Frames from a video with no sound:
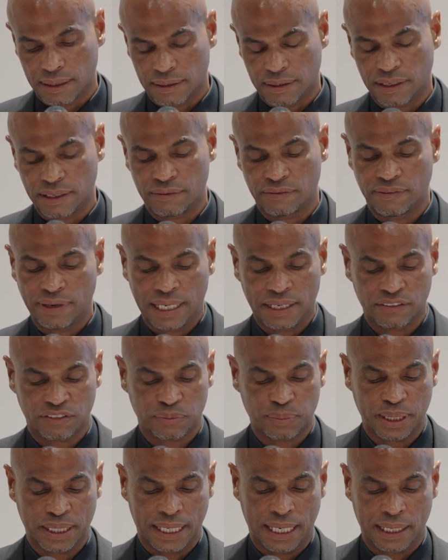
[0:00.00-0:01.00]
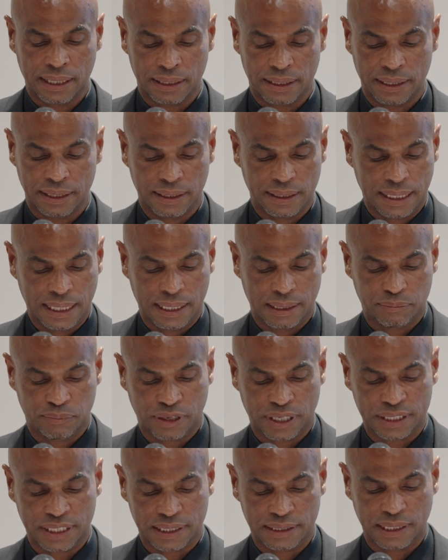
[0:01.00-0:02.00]
Venice Biennale
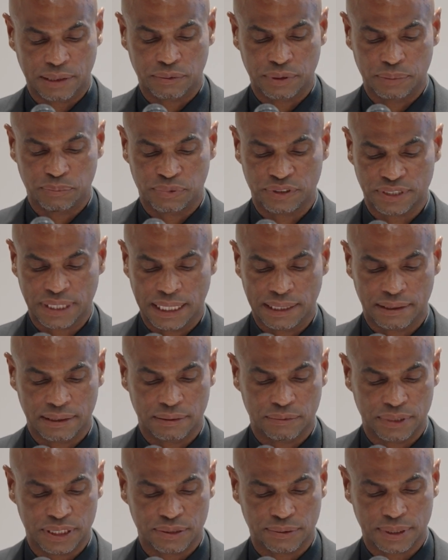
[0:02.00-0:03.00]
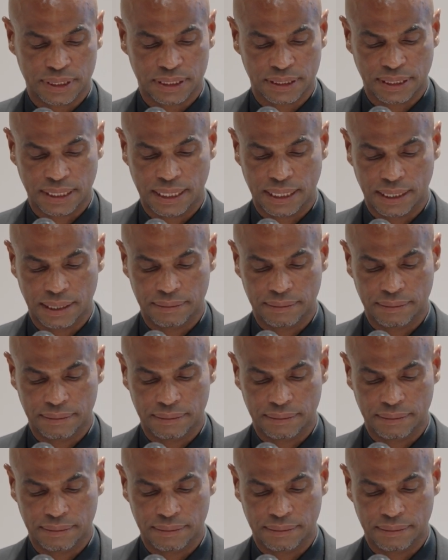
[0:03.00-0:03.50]
project that we presented, which was